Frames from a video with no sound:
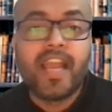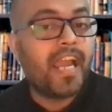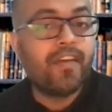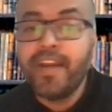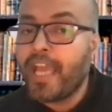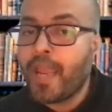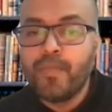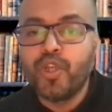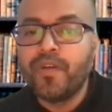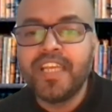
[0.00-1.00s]
Avoid
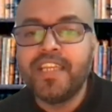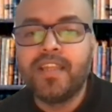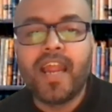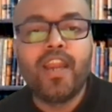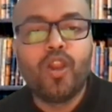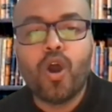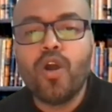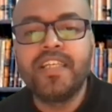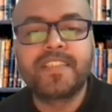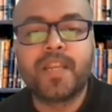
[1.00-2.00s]
ambiguity and
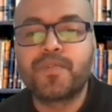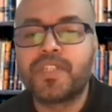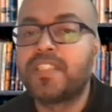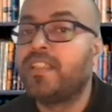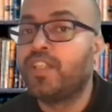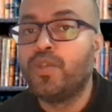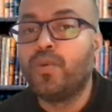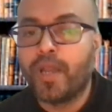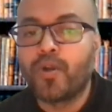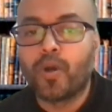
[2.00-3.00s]
long descriptions in the
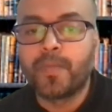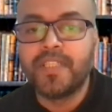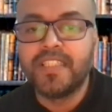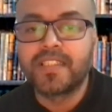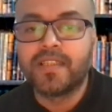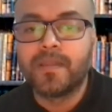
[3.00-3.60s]
UI copies.